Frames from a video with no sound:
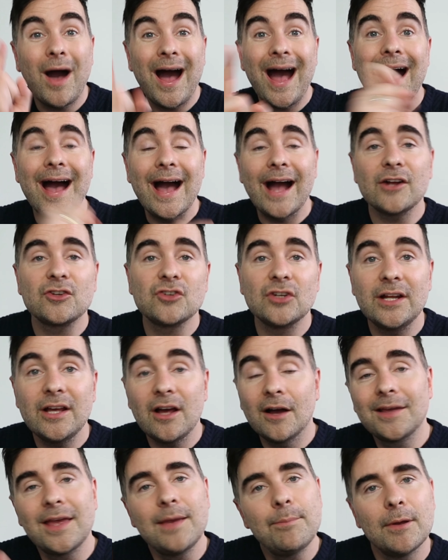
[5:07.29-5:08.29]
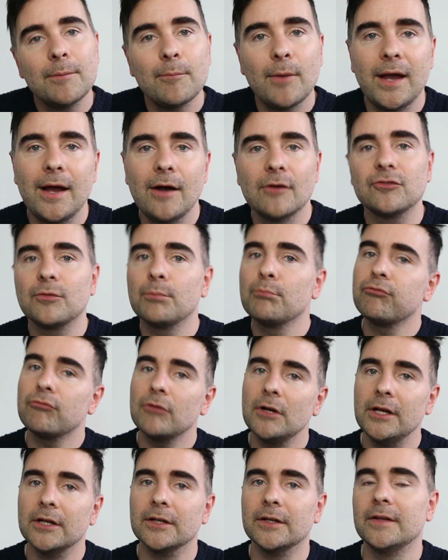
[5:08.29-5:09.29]
actually I keep it in my house,
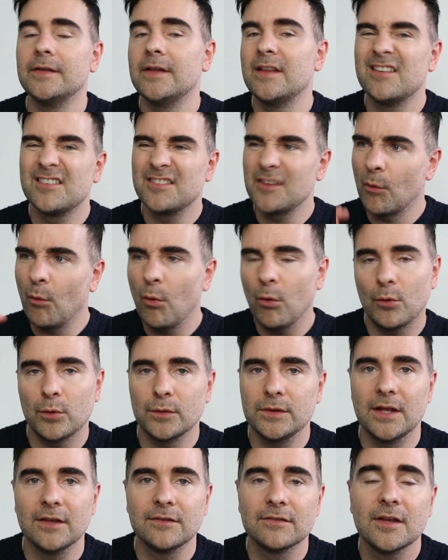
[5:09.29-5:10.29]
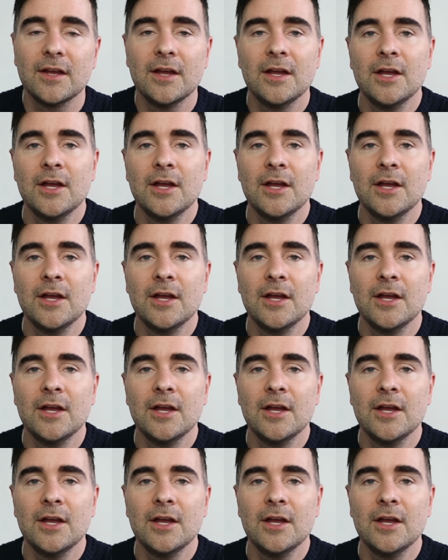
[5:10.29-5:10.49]
brilliant, and then there's no awkwardness.